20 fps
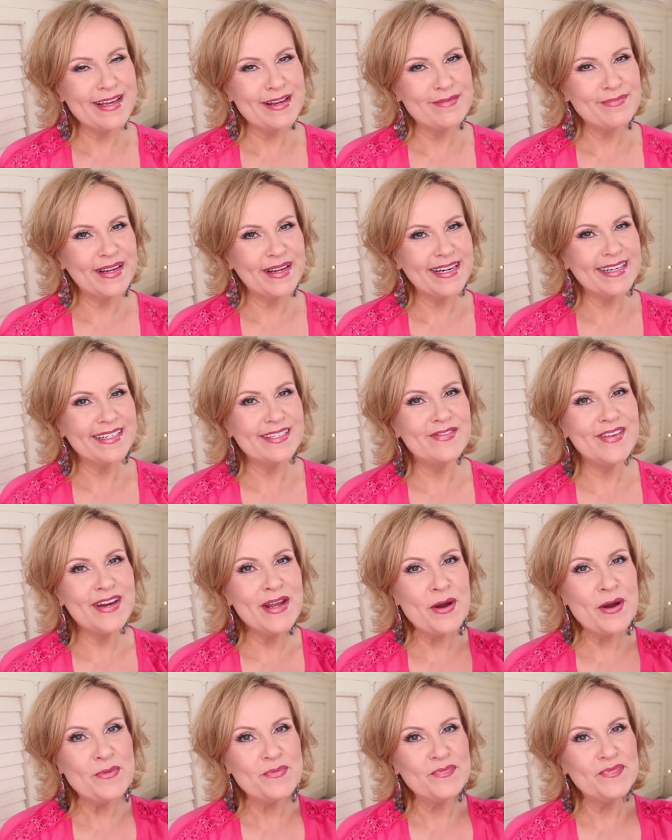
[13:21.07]
in my next
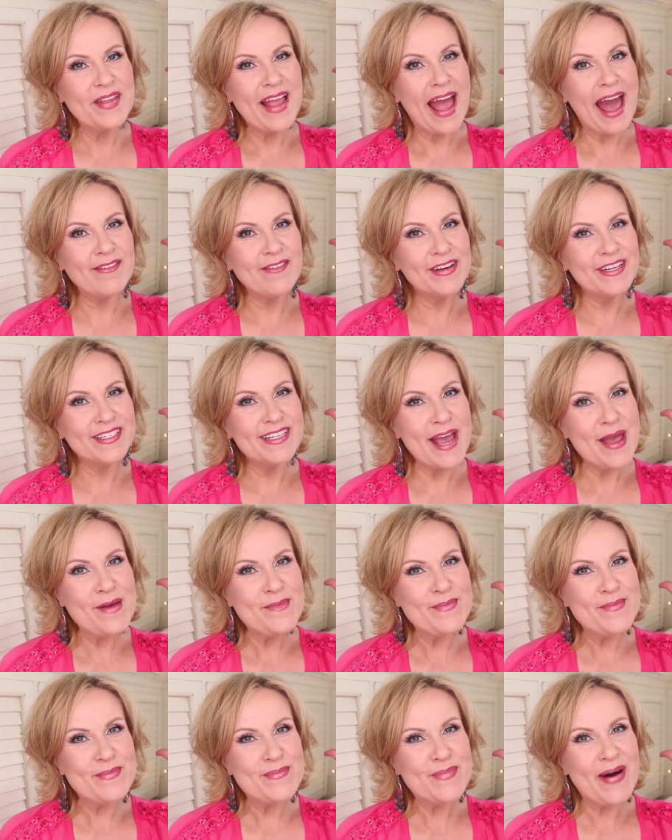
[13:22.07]
video. Have a good day.
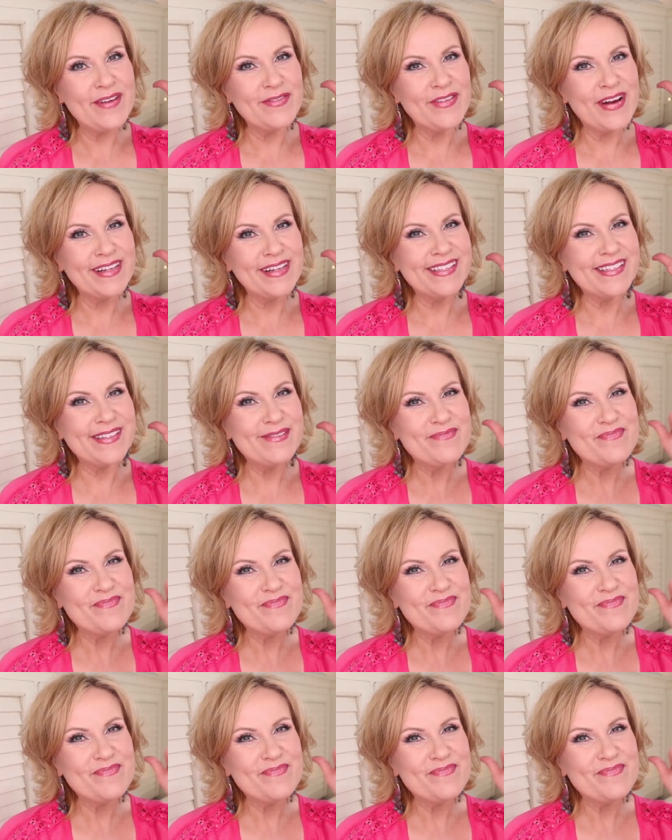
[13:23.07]
Bye, friends.